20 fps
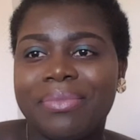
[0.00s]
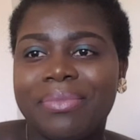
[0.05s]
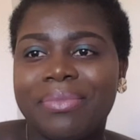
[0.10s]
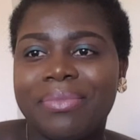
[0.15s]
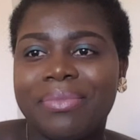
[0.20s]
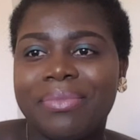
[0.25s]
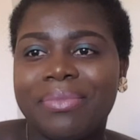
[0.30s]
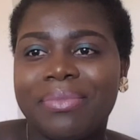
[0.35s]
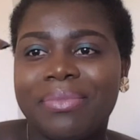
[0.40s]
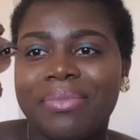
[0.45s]
the
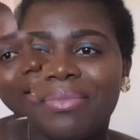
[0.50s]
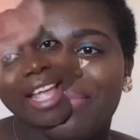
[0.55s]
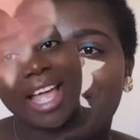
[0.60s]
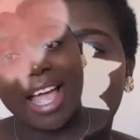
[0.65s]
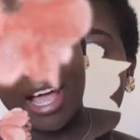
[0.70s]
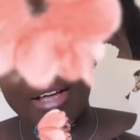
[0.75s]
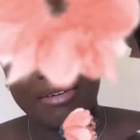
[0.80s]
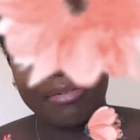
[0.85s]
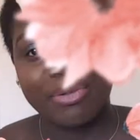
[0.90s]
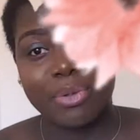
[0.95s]
first thing
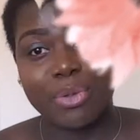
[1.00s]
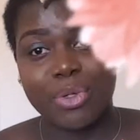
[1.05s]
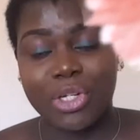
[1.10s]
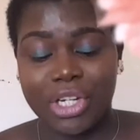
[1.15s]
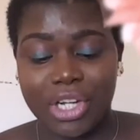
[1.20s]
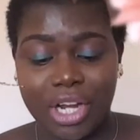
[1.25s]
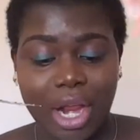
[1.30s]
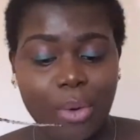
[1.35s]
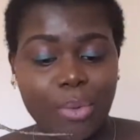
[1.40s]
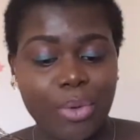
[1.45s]
I have to
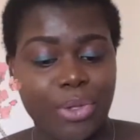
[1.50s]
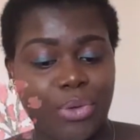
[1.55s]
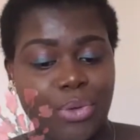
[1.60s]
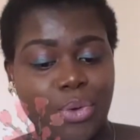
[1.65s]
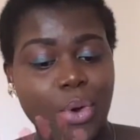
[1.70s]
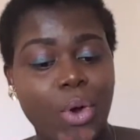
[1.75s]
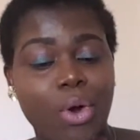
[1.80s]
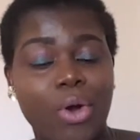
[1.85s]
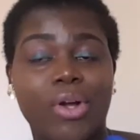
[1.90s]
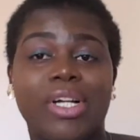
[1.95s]
share with
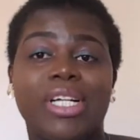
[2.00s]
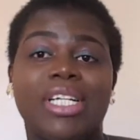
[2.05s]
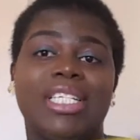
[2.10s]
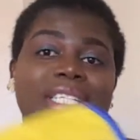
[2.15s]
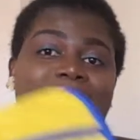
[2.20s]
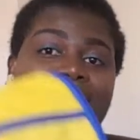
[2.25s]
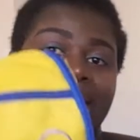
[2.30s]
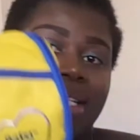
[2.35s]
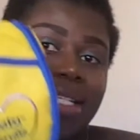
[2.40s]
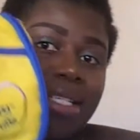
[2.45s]
you all
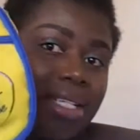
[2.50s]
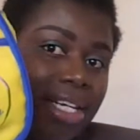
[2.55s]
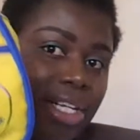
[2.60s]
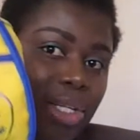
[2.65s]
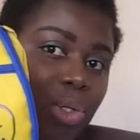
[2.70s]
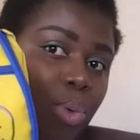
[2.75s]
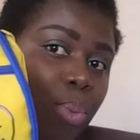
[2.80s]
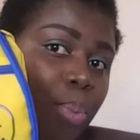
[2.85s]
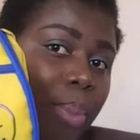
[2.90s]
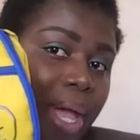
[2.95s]
is this
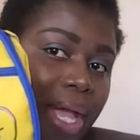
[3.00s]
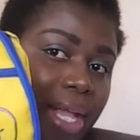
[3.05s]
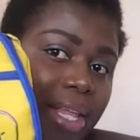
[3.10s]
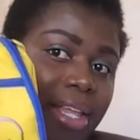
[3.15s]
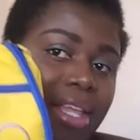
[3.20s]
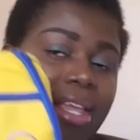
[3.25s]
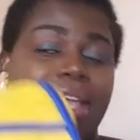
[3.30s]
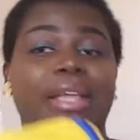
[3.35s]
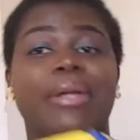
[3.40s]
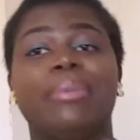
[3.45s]
little bag
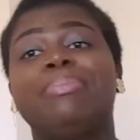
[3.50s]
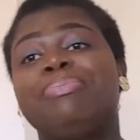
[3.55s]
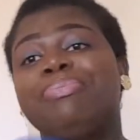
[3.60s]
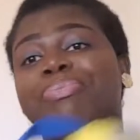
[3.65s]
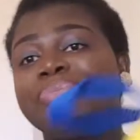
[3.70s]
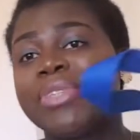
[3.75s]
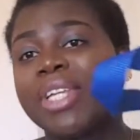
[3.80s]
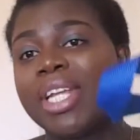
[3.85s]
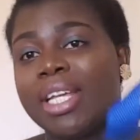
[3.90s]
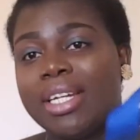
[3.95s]
here
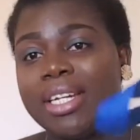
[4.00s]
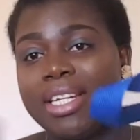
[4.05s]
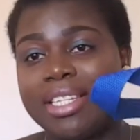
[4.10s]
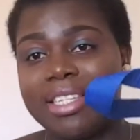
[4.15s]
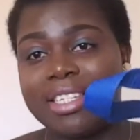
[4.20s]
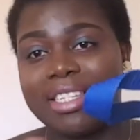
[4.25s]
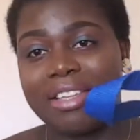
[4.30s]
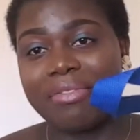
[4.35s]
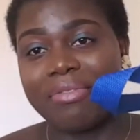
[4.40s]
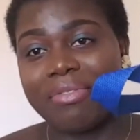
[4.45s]

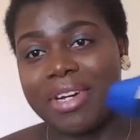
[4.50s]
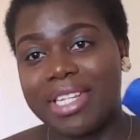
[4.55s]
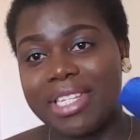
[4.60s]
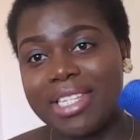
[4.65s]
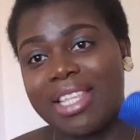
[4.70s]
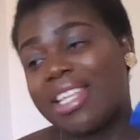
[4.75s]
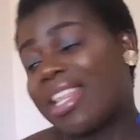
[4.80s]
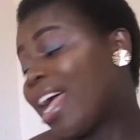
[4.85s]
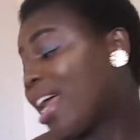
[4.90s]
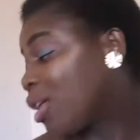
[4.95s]
this is the
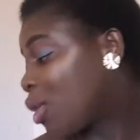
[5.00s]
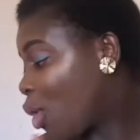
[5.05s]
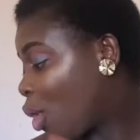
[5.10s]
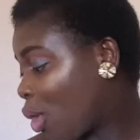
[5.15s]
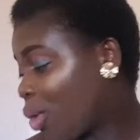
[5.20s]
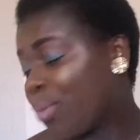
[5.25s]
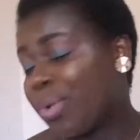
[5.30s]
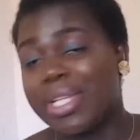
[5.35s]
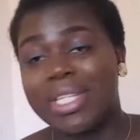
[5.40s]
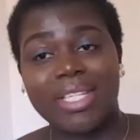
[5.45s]
first thing that
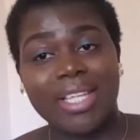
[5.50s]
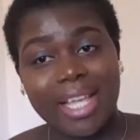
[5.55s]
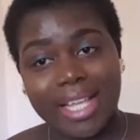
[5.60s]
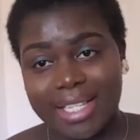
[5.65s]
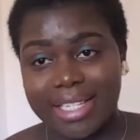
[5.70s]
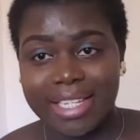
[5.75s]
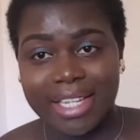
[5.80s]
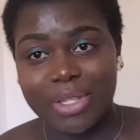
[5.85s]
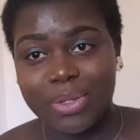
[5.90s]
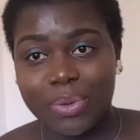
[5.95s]
always
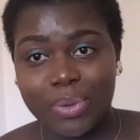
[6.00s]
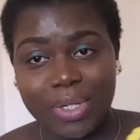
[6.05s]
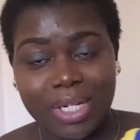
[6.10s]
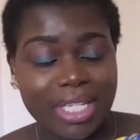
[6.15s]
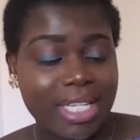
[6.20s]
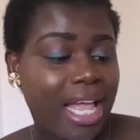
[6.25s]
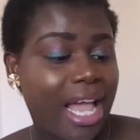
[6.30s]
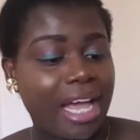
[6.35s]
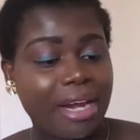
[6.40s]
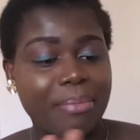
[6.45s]
gets into
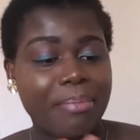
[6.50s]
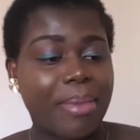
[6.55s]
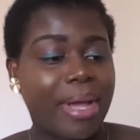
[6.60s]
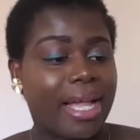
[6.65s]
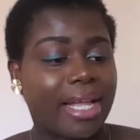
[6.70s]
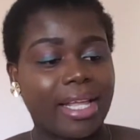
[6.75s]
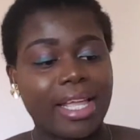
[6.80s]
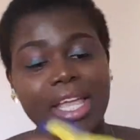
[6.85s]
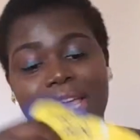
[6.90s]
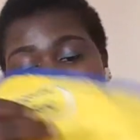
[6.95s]
this
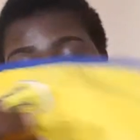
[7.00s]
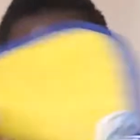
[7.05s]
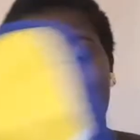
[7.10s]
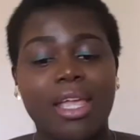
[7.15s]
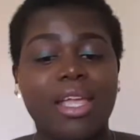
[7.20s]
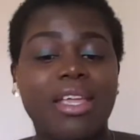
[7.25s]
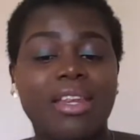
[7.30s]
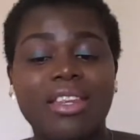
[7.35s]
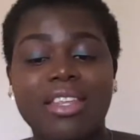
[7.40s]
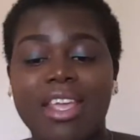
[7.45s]
handbag.
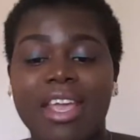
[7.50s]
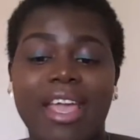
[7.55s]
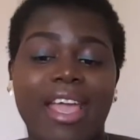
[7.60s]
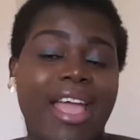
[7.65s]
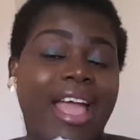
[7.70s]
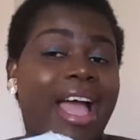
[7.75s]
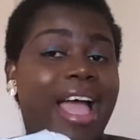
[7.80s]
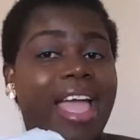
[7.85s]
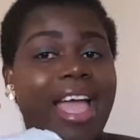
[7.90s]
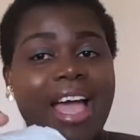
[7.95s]
In
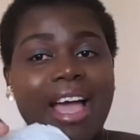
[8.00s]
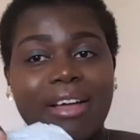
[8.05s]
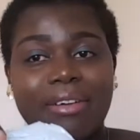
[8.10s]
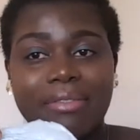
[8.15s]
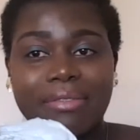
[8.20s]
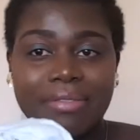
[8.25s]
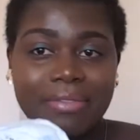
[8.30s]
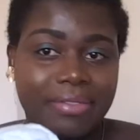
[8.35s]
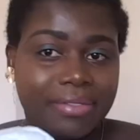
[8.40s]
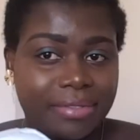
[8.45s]
here, I
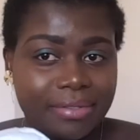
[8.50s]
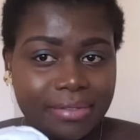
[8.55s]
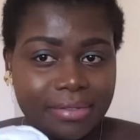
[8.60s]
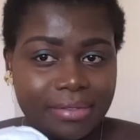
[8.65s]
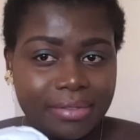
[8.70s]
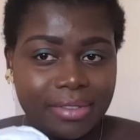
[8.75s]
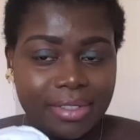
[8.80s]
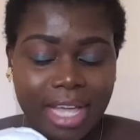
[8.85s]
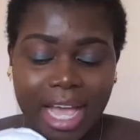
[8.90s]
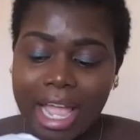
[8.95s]
have
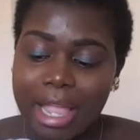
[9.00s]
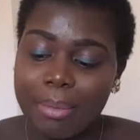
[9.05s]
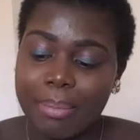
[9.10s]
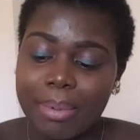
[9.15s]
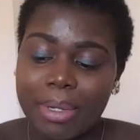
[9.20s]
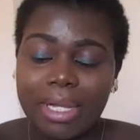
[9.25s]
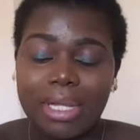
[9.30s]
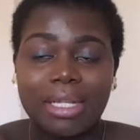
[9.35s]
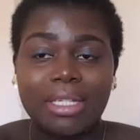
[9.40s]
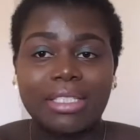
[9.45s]

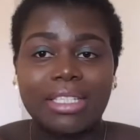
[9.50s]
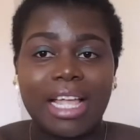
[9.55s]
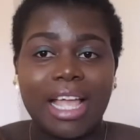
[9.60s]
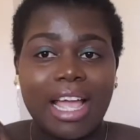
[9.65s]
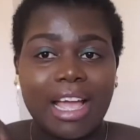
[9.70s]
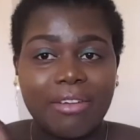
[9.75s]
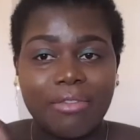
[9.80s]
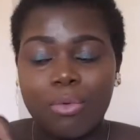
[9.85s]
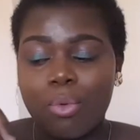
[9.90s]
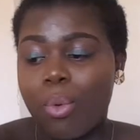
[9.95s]
diapers, I
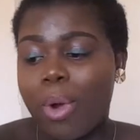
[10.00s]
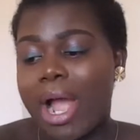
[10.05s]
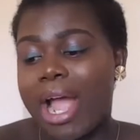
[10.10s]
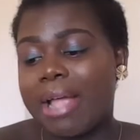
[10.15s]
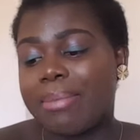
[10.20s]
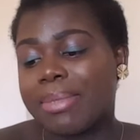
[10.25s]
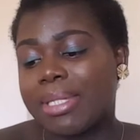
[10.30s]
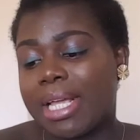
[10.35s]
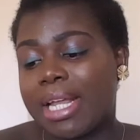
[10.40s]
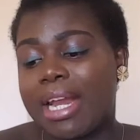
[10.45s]
have
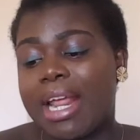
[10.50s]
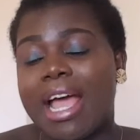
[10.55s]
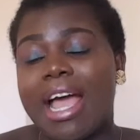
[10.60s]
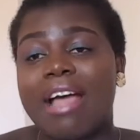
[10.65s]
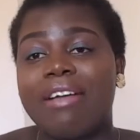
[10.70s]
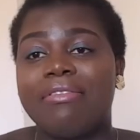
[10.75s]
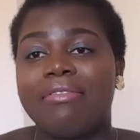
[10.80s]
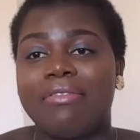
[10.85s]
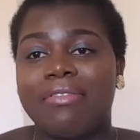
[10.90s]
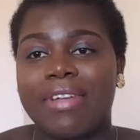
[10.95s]
wipes, and I
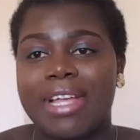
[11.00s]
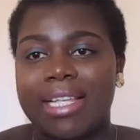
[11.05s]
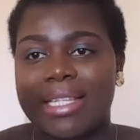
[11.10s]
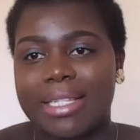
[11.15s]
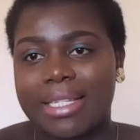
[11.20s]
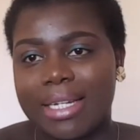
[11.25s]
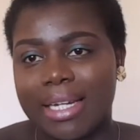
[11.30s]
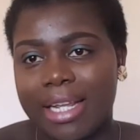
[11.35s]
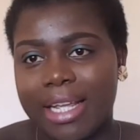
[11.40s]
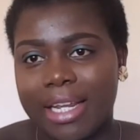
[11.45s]
have
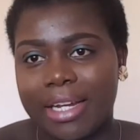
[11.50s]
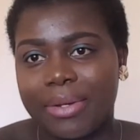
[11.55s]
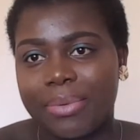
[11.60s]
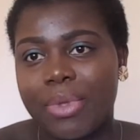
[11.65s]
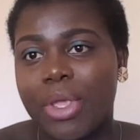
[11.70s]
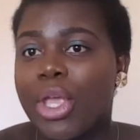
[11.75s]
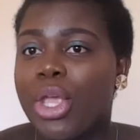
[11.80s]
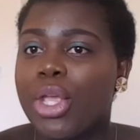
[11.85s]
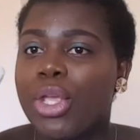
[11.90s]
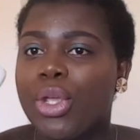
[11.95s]

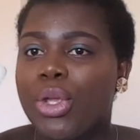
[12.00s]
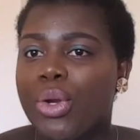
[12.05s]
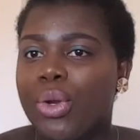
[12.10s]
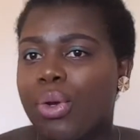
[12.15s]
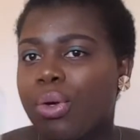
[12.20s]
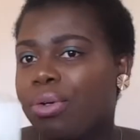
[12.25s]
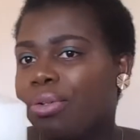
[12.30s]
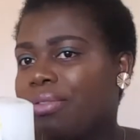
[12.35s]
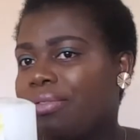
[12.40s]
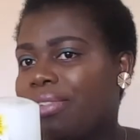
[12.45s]
Vaseline. You
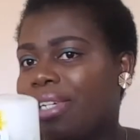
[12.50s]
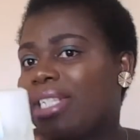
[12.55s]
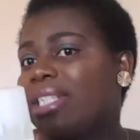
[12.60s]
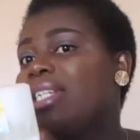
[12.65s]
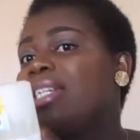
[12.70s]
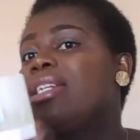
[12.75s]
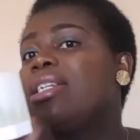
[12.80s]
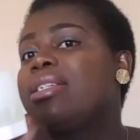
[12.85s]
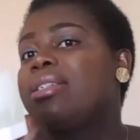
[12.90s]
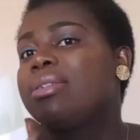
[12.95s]
know,
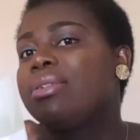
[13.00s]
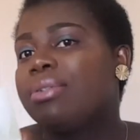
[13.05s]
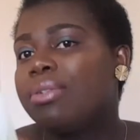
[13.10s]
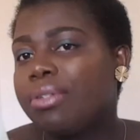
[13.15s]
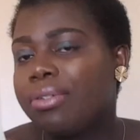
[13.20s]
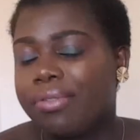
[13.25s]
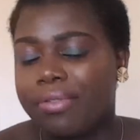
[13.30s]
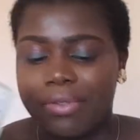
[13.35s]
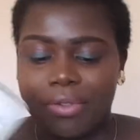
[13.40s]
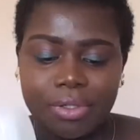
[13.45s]
Vaseline is
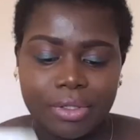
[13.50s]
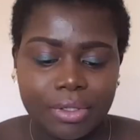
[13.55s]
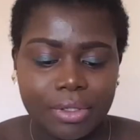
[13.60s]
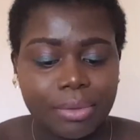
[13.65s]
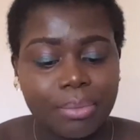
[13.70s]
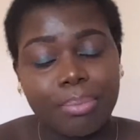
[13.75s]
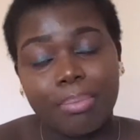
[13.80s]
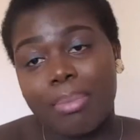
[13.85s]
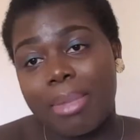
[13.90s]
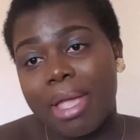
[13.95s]
good for
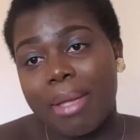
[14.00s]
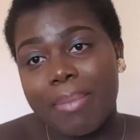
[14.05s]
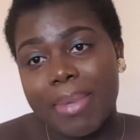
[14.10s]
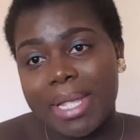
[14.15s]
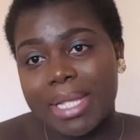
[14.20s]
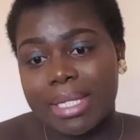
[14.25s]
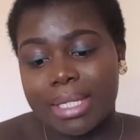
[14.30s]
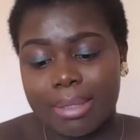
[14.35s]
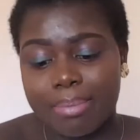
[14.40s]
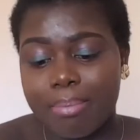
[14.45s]

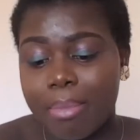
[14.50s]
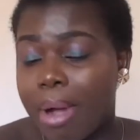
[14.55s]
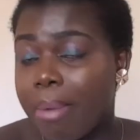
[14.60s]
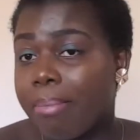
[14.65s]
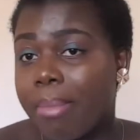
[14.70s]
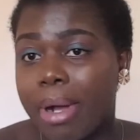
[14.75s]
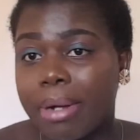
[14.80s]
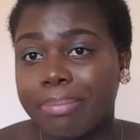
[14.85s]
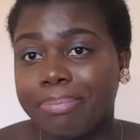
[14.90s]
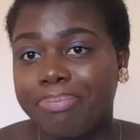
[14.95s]
babies'
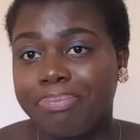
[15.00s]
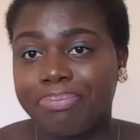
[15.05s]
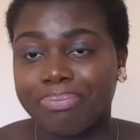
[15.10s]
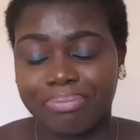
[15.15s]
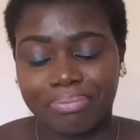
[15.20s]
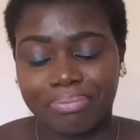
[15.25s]
bum bum